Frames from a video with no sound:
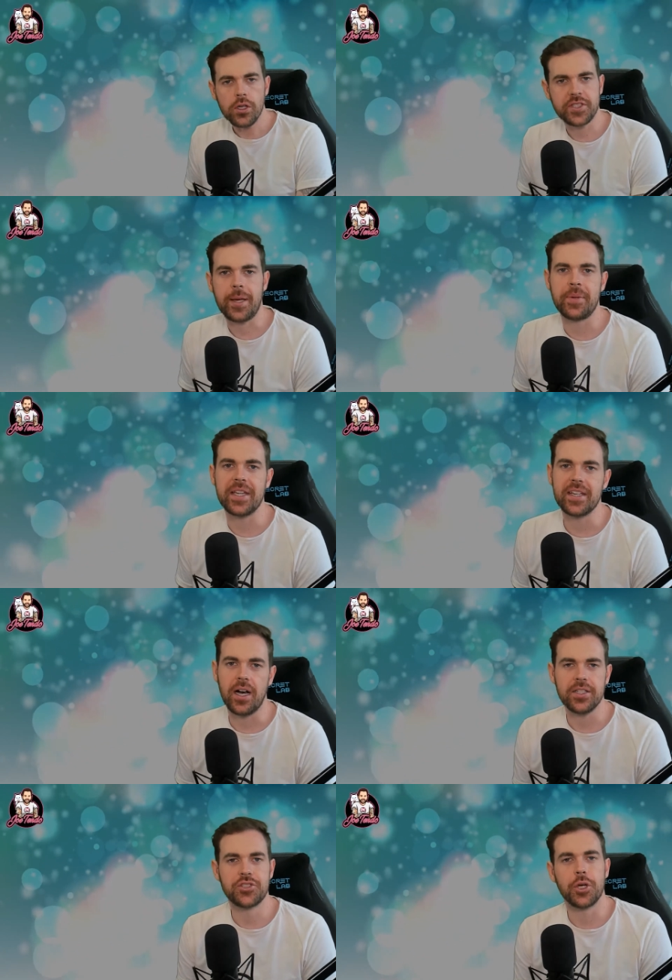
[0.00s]
What's happening,
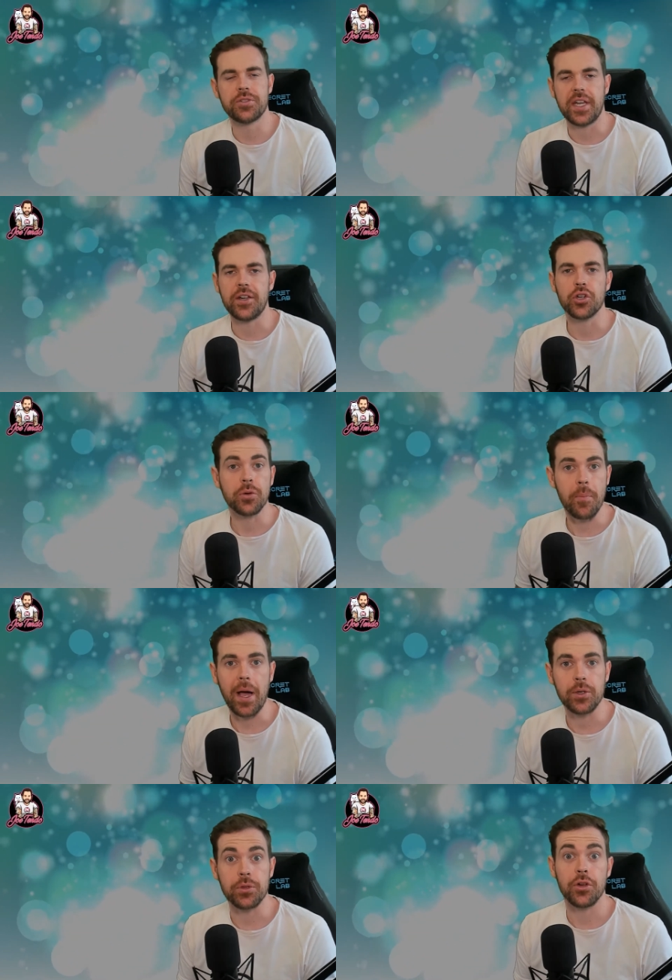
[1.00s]
guys? Joe Tendo coming
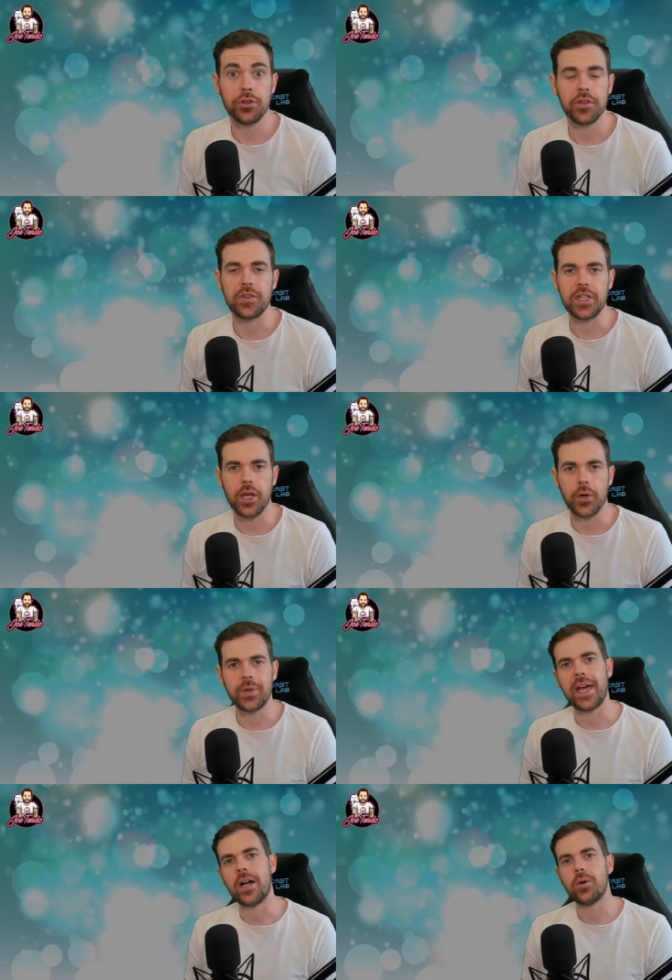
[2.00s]
back with another video.
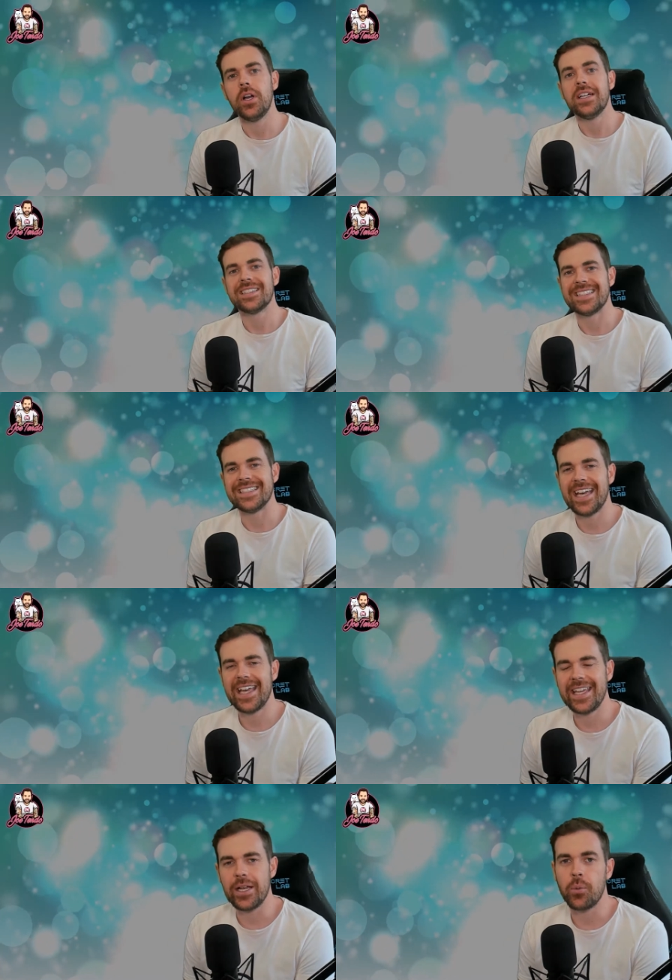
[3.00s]
Now,
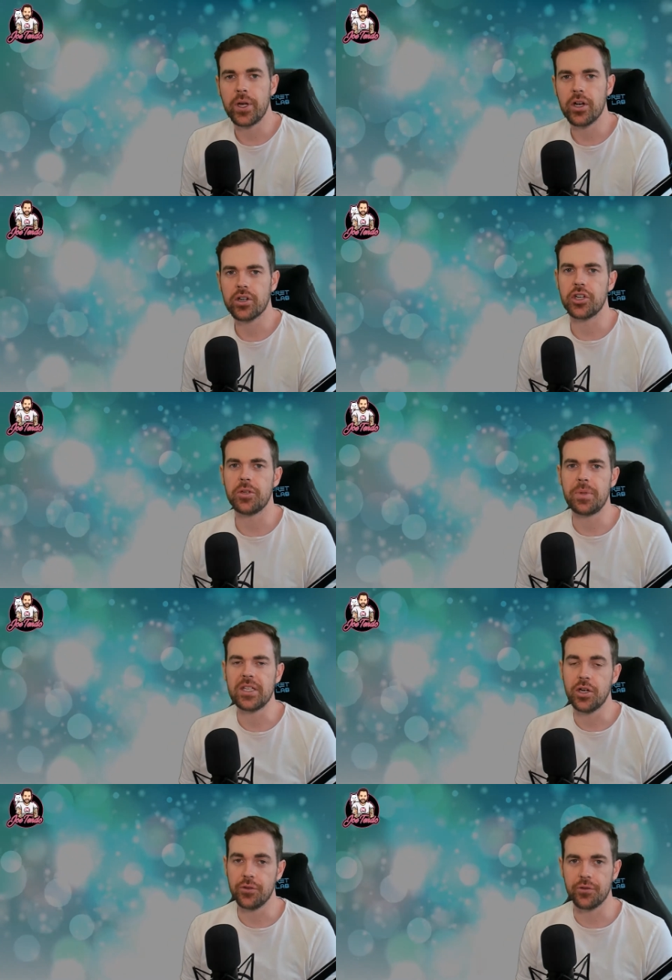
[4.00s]
today we are going to be
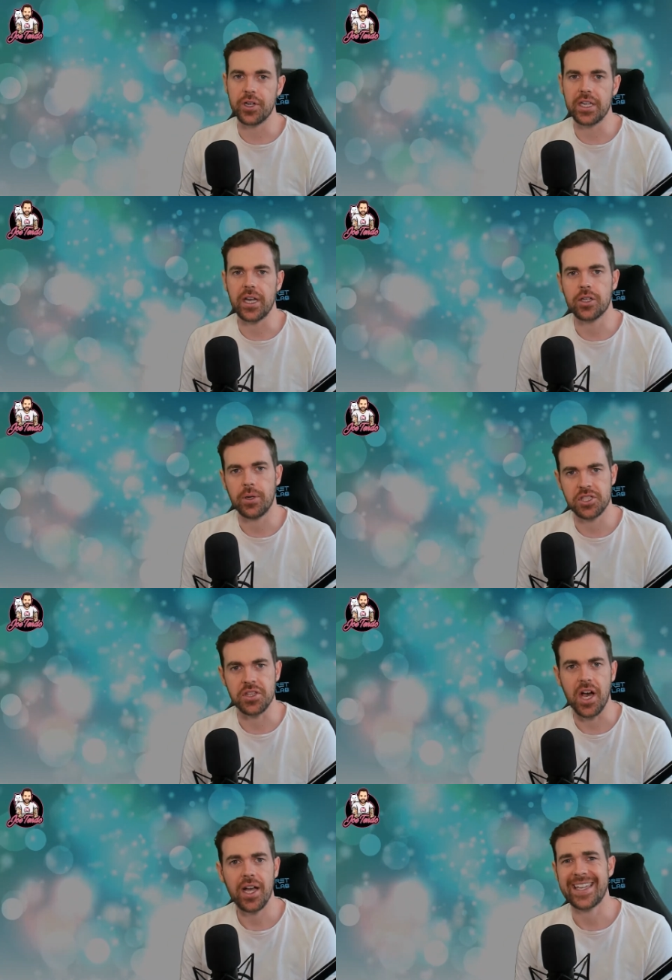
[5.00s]
covering a
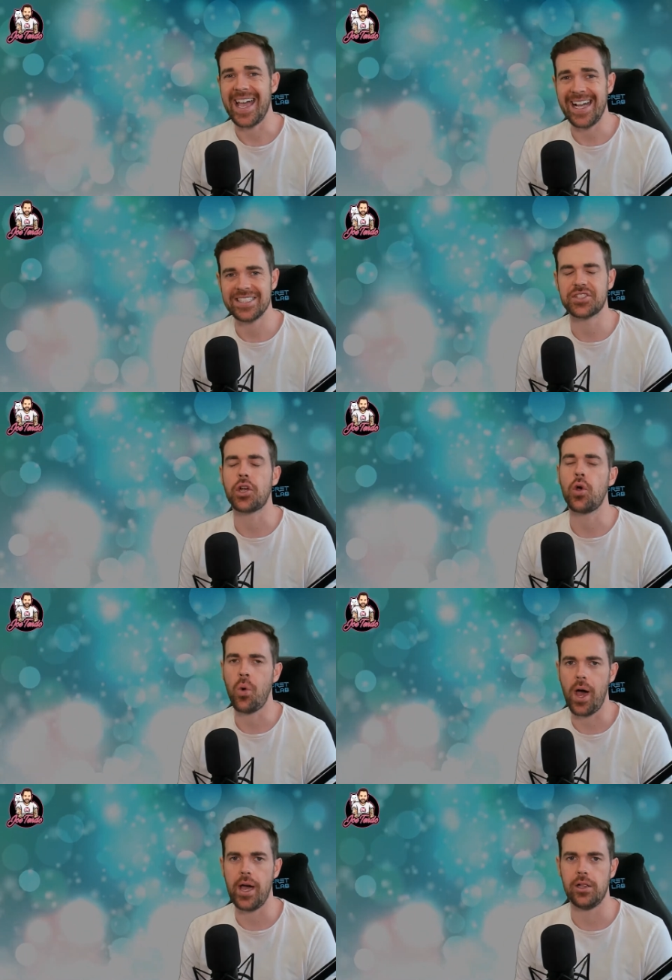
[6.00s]
question that I get asked
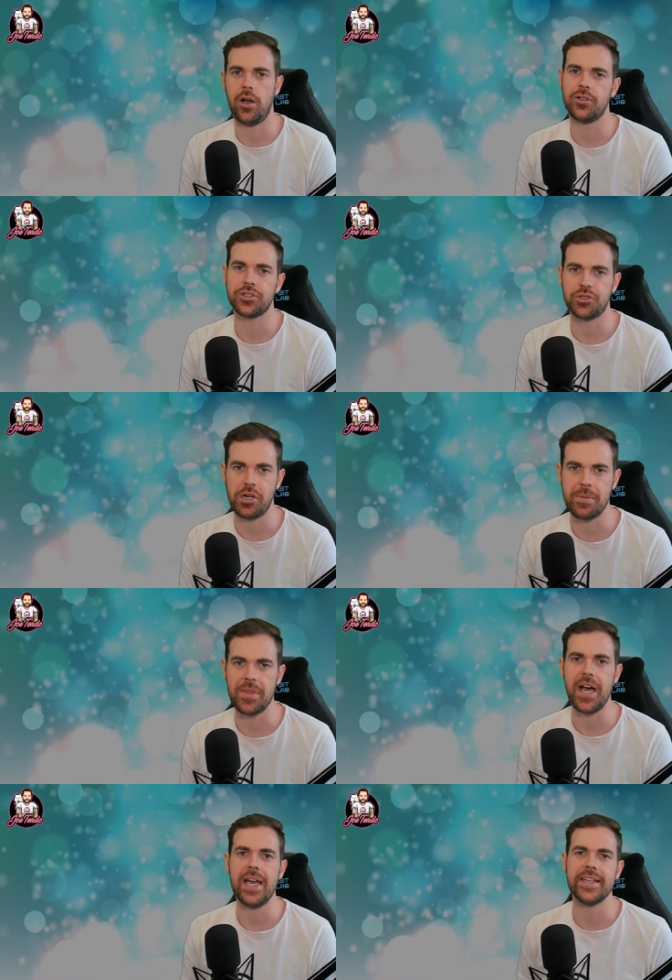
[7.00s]
quite a lot on stream,
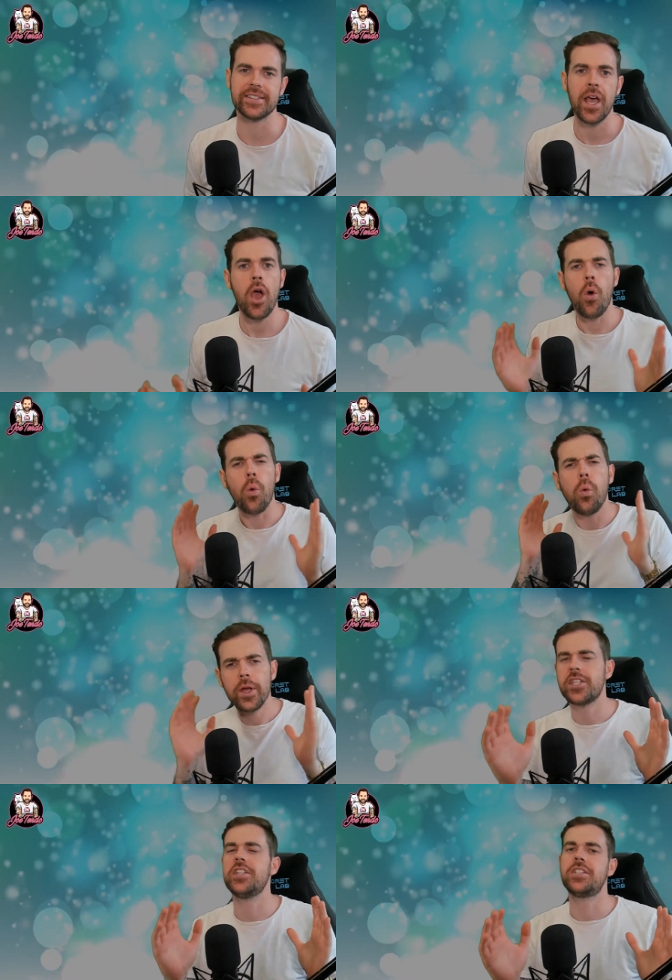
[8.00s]
and that is,
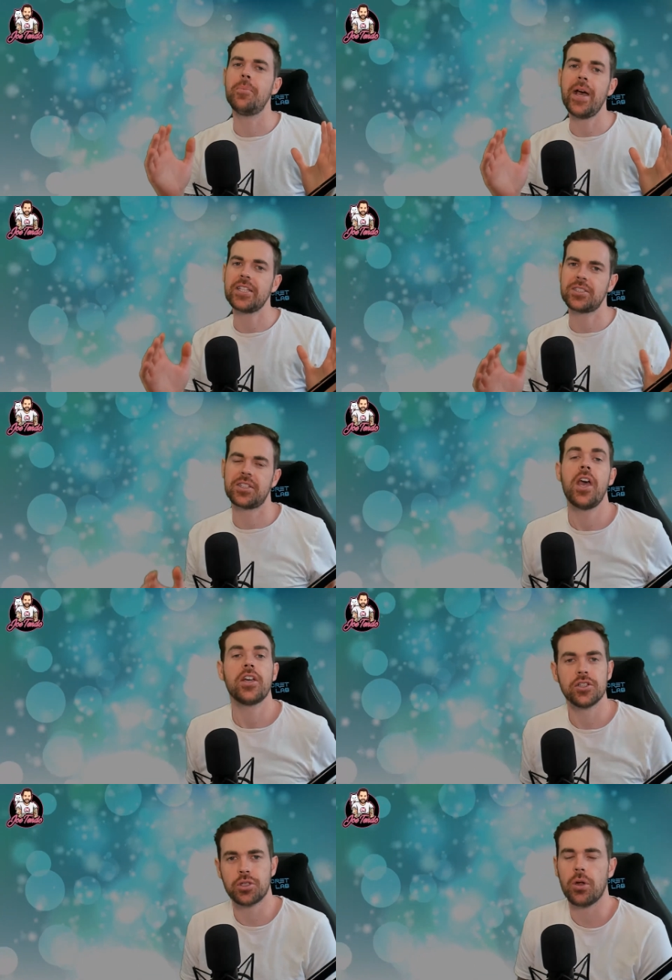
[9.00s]
which is the best
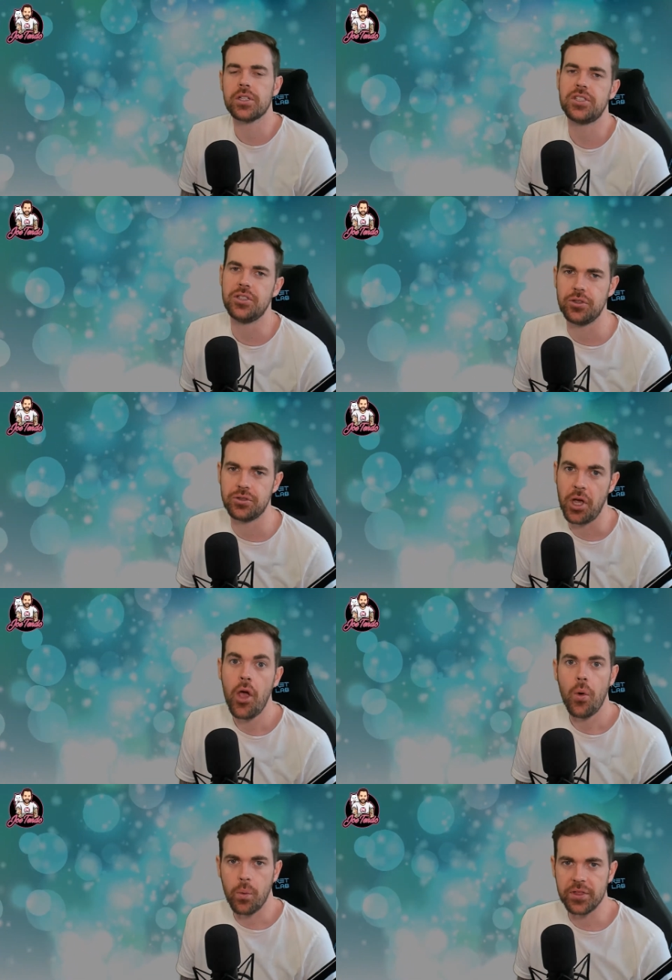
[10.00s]
controller to use
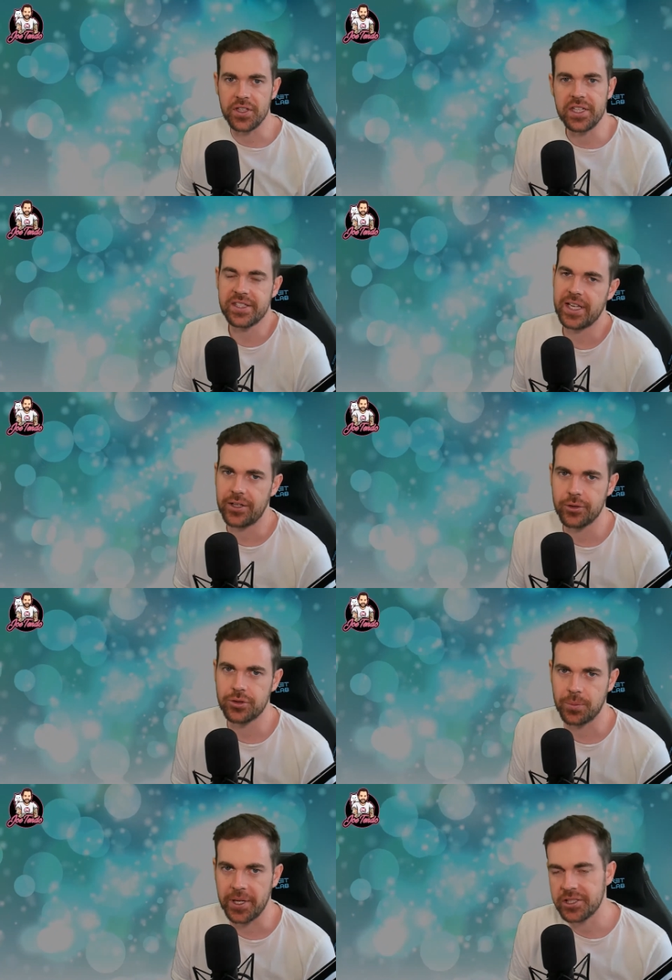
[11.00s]
with the Nintendo
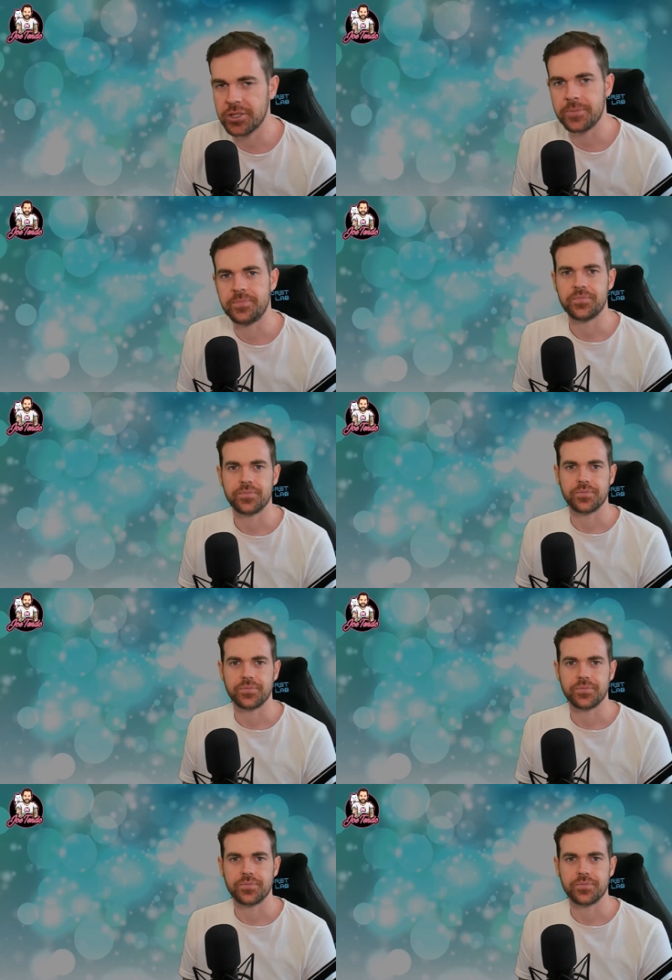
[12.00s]
Switch?